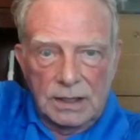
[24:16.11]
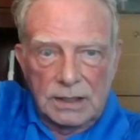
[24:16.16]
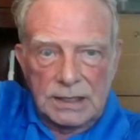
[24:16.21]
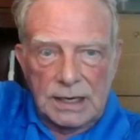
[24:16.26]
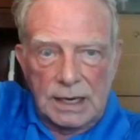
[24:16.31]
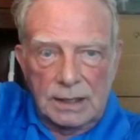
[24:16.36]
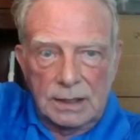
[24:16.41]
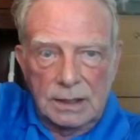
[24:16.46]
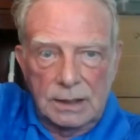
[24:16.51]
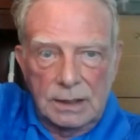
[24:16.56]

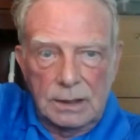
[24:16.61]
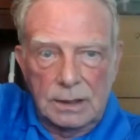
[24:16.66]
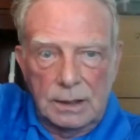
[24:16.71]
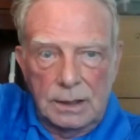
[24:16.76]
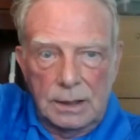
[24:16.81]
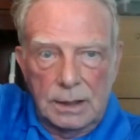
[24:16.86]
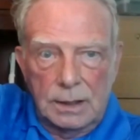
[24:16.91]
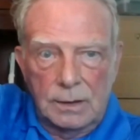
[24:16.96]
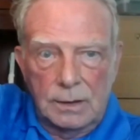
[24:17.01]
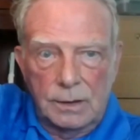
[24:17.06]
taken
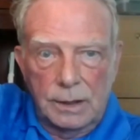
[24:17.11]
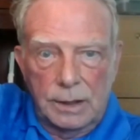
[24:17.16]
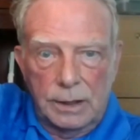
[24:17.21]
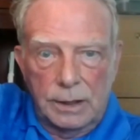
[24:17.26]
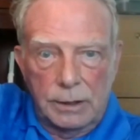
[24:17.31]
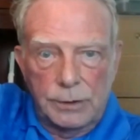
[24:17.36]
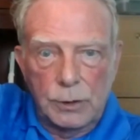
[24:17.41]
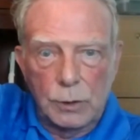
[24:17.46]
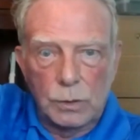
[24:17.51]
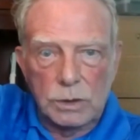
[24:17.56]
in
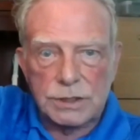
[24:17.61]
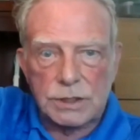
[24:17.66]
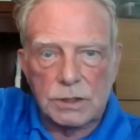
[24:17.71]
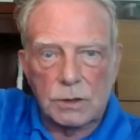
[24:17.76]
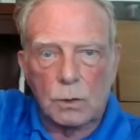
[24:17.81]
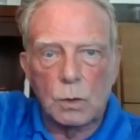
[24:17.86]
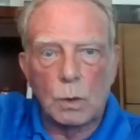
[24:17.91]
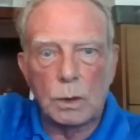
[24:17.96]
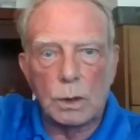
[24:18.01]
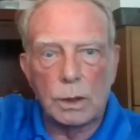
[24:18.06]
their newest
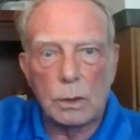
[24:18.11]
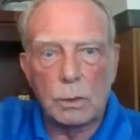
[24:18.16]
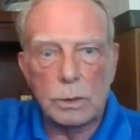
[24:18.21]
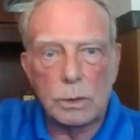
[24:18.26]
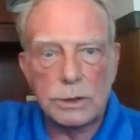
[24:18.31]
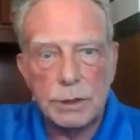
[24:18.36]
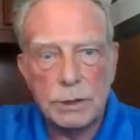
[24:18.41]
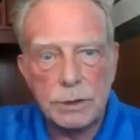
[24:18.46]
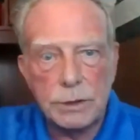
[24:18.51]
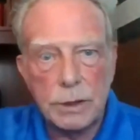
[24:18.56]
Akula,
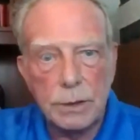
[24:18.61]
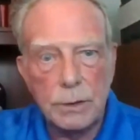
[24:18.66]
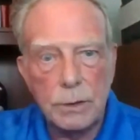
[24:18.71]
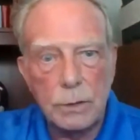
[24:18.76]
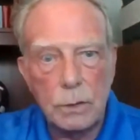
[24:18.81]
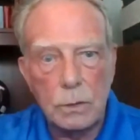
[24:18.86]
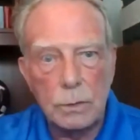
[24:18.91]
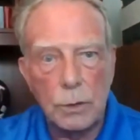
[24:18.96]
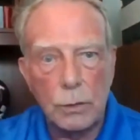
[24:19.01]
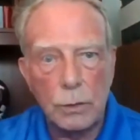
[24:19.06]
which is a
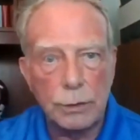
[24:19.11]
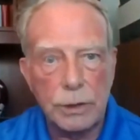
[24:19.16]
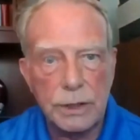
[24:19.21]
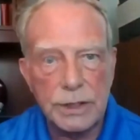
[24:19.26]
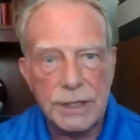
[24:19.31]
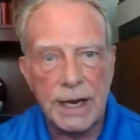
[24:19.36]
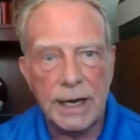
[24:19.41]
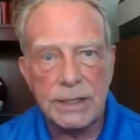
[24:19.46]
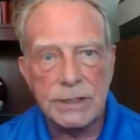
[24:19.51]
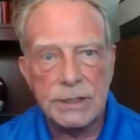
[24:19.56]
new nuclear
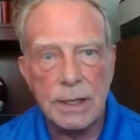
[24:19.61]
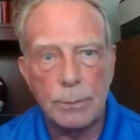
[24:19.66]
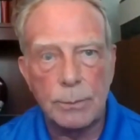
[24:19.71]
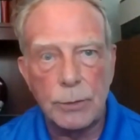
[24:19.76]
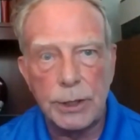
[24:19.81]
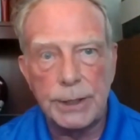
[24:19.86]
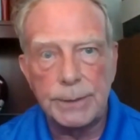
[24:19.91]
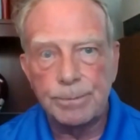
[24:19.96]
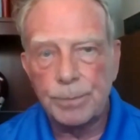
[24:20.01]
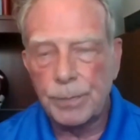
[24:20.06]
attack
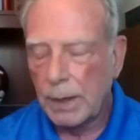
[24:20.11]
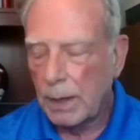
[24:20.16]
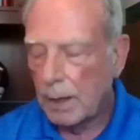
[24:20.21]
submarine.